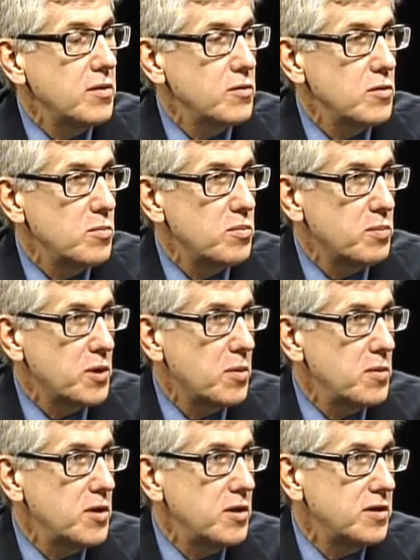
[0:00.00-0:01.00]
through
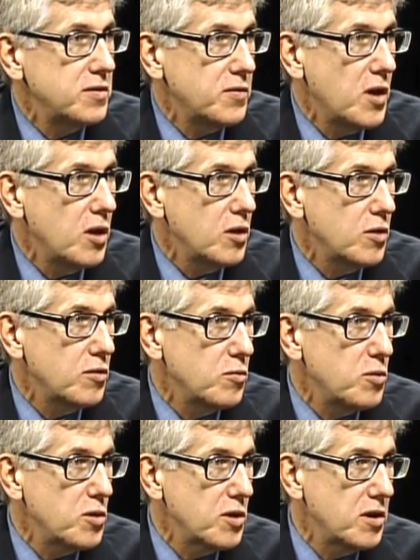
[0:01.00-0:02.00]
communities of color, through
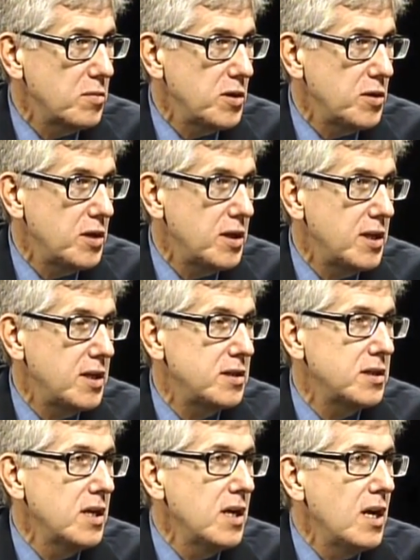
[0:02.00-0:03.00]
poor communities.
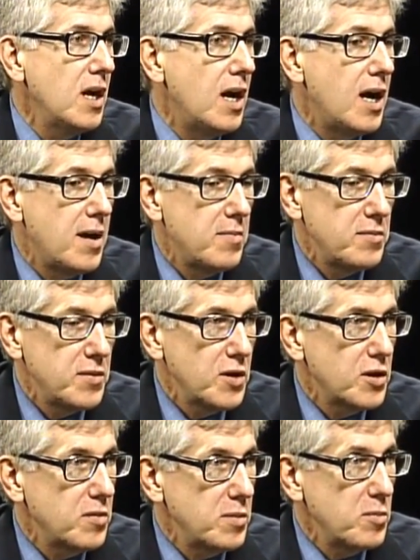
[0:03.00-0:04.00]
Um, they're going to be